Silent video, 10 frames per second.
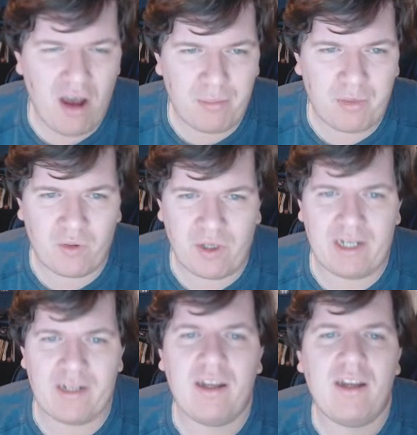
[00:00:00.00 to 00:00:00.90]

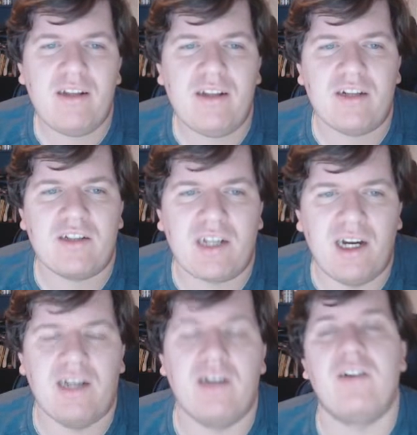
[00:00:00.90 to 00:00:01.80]
upgrade their
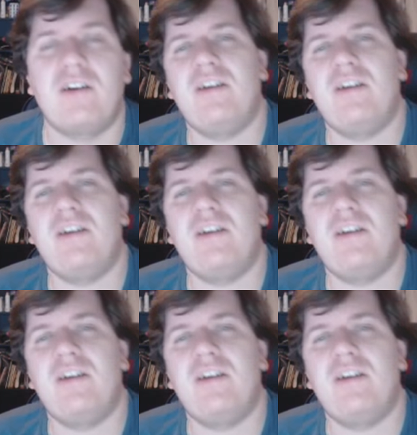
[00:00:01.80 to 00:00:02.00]
Skyhook.